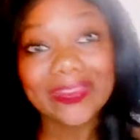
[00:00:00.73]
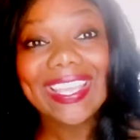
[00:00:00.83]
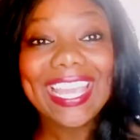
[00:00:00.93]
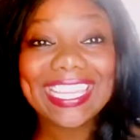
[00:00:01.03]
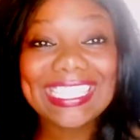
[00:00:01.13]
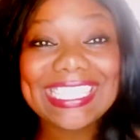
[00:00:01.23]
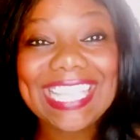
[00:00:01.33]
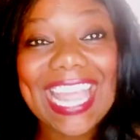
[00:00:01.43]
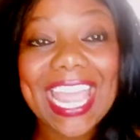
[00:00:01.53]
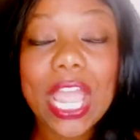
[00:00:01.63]
Hey
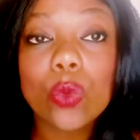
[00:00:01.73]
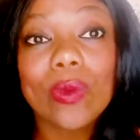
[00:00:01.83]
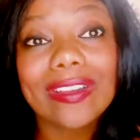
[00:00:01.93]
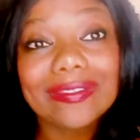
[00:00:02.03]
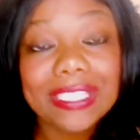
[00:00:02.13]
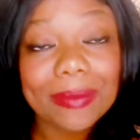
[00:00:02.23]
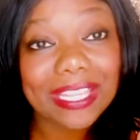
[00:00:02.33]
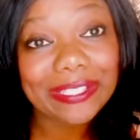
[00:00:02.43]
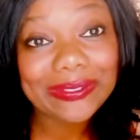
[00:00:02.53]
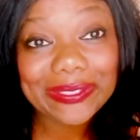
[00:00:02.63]
sis, hey, welcome to
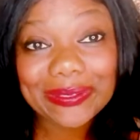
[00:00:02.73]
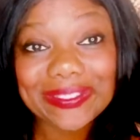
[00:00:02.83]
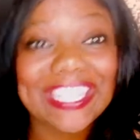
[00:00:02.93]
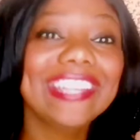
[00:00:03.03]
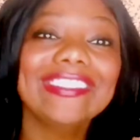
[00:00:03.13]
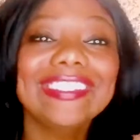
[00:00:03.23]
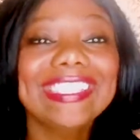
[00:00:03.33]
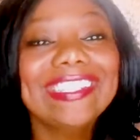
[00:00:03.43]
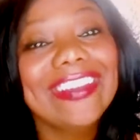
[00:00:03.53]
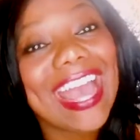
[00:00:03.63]
my YouTube channel
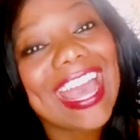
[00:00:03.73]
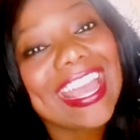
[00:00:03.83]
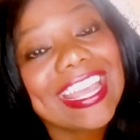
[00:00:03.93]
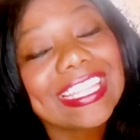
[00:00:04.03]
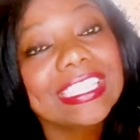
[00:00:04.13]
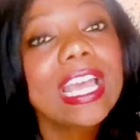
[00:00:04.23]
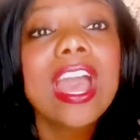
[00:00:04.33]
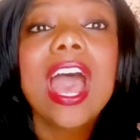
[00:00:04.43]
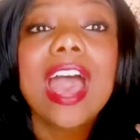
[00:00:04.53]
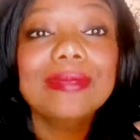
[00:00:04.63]
to you guys.
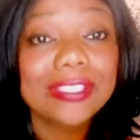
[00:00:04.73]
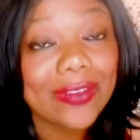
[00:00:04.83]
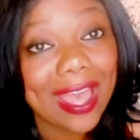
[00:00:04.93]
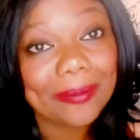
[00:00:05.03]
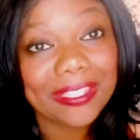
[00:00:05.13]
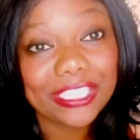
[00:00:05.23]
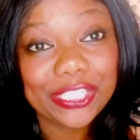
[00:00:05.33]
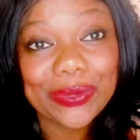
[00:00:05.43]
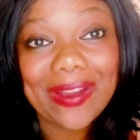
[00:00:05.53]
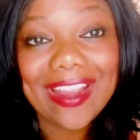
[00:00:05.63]
I'm so happy
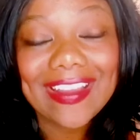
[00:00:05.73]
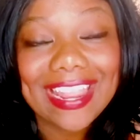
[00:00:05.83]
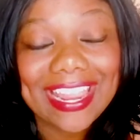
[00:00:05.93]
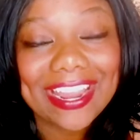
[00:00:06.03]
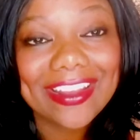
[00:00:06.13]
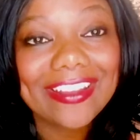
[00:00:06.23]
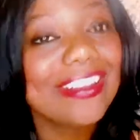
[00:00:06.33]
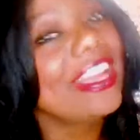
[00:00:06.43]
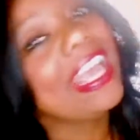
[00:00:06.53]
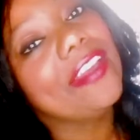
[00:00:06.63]
that you are
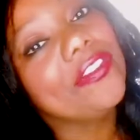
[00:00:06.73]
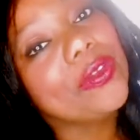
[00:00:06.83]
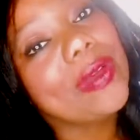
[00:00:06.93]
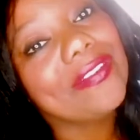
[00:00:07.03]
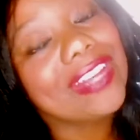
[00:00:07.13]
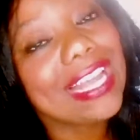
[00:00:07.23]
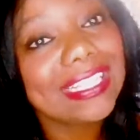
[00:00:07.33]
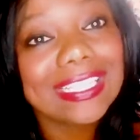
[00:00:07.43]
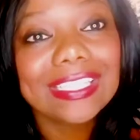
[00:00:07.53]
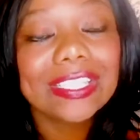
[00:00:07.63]
here. If you have
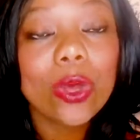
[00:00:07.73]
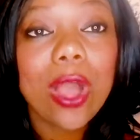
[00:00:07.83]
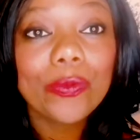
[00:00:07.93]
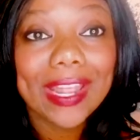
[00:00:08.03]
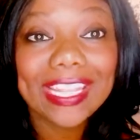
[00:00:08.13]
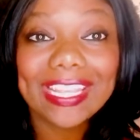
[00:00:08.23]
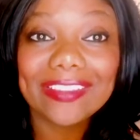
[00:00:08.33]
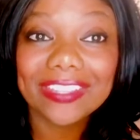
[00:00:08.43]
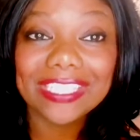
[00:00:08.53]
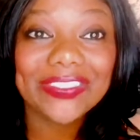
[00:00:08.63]
not done so already,
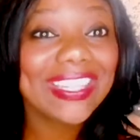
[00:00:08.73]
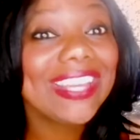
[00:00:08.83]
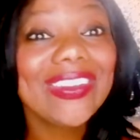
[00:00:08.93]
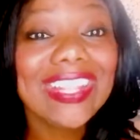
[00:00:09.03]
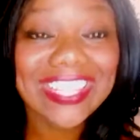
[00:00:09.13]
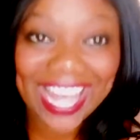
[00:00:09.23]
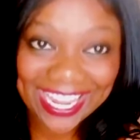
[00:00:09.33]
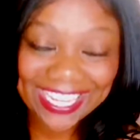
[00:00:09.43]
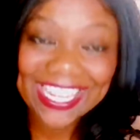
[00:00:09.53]
give this video a like.